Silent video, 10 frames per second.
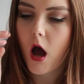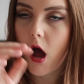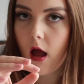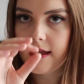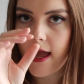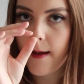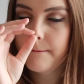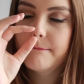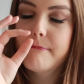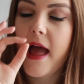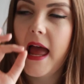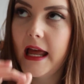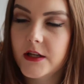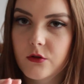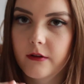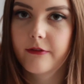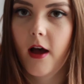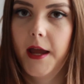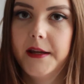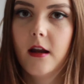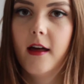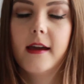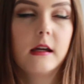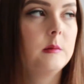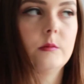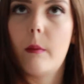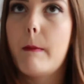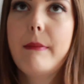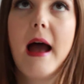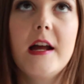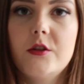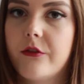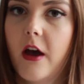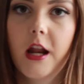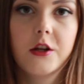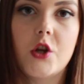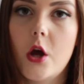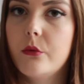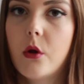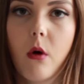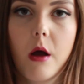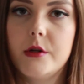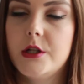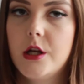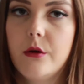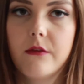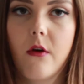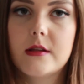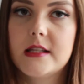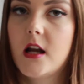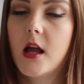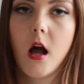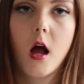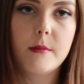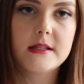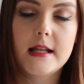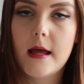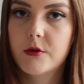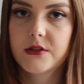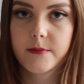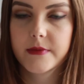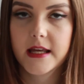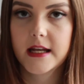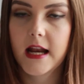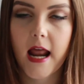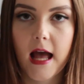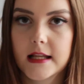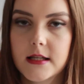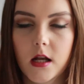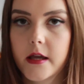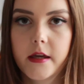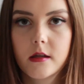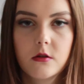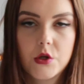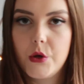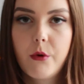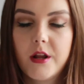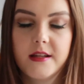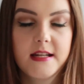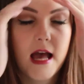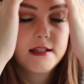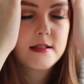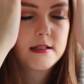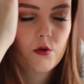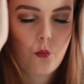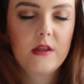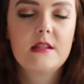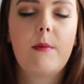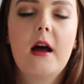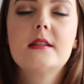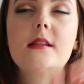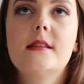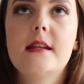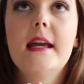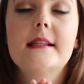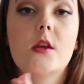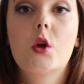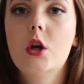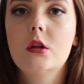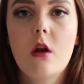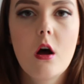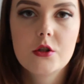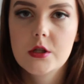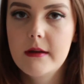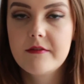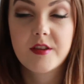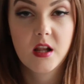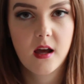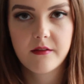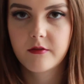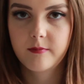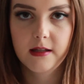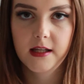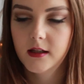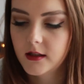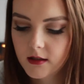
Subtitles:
I am petrified, like petrified. I don't know what I would do if I was in like I'm a Celeb or something and had to like do one of the tasks with spiders and snakes. Could not do it for the life of me.